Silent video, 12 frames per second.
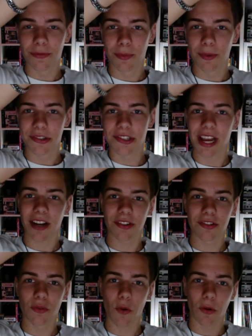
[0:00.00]
the
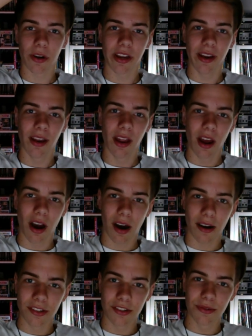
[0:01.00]
second story
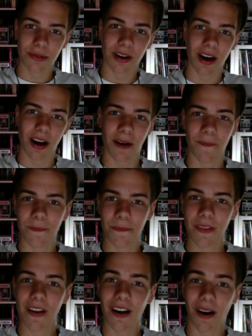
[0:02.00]
onto
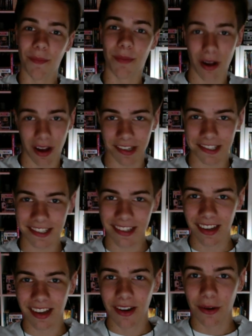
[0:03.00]
a bus
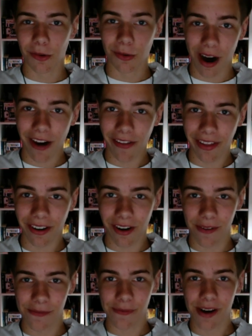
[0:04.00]
while they're
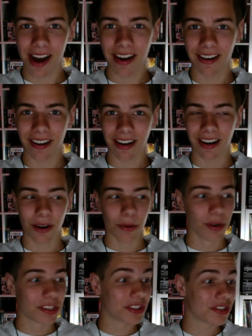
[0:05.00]
on fire,
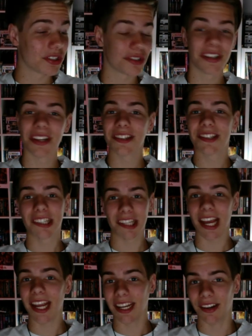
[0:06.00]
which is just
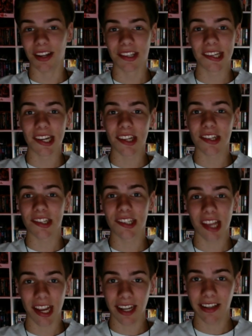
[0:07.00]
insane. It's an
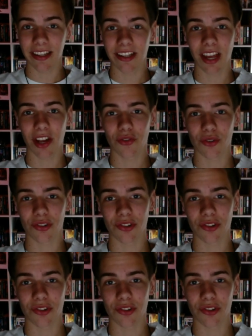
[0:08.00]
insanely dangerous